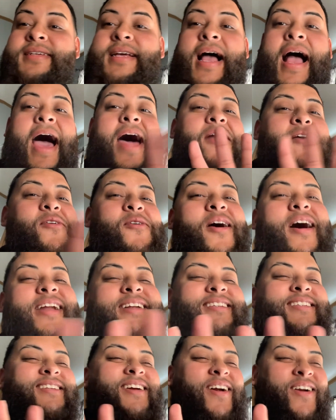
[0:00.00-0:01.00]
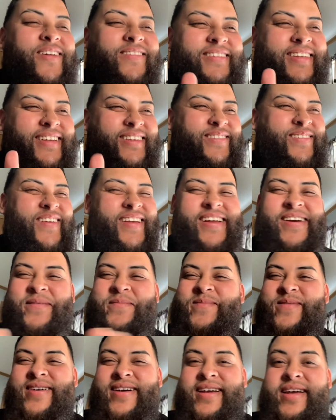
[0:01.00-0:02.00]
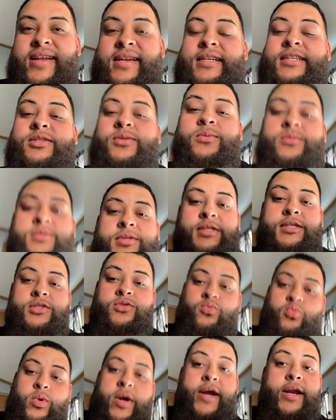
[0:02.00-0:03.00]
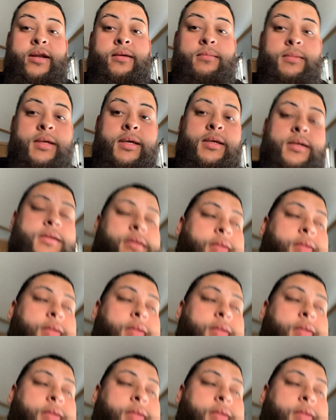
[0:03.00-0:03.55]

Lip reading: I don't know how to start off this video, but this one was just randomly.